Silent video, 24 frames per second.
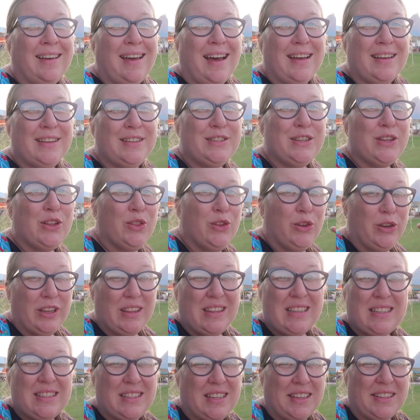Guys, look
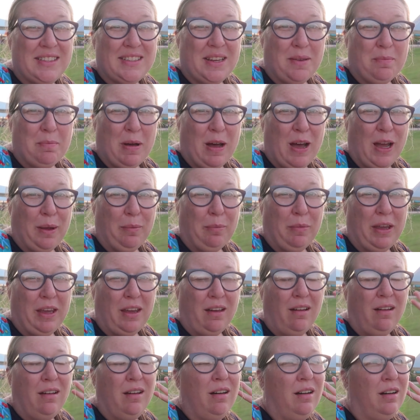at this sunset behind
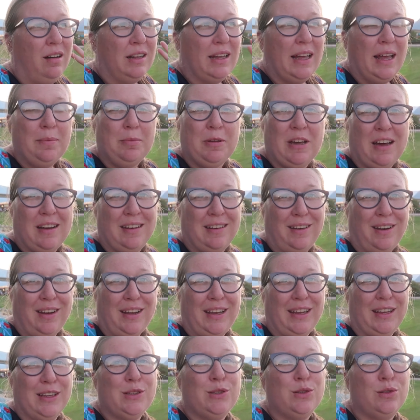me. Oh, Epcot at
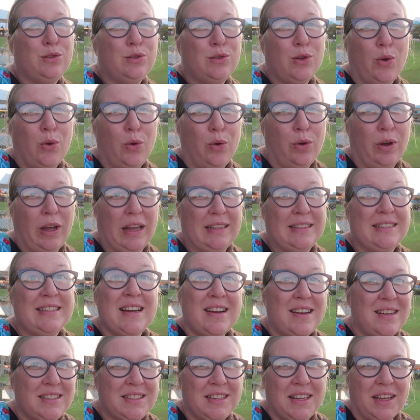night is so, at
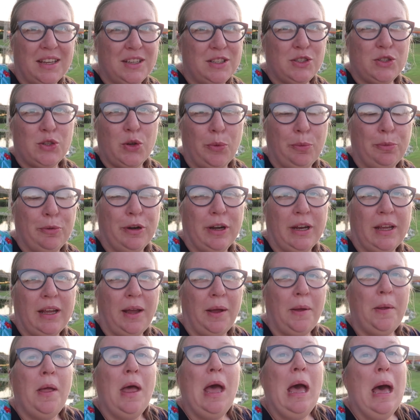dusk is so pretty.
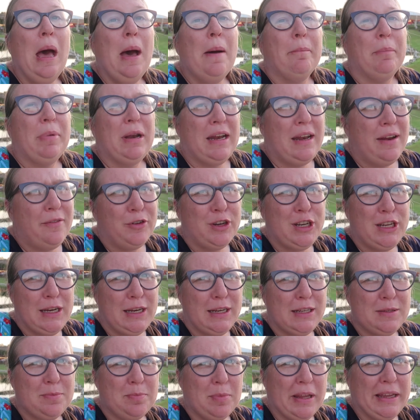But I never
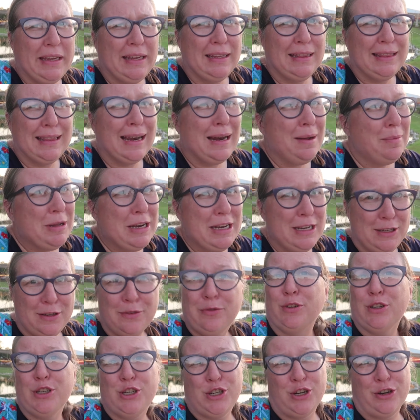did explain that I'm in a
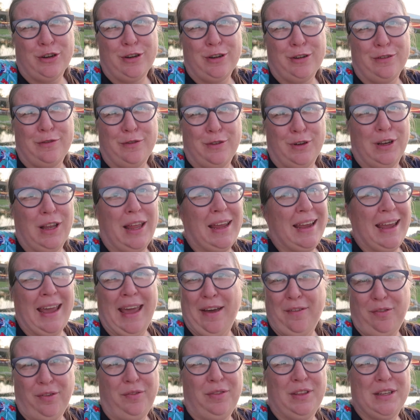different shirt for like
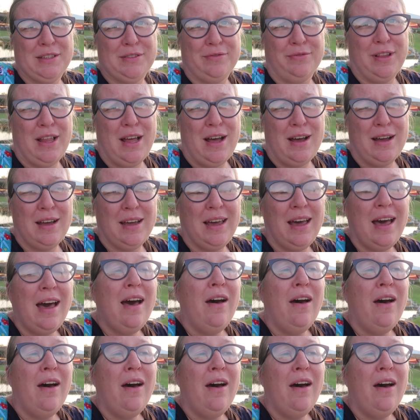half of this vlog.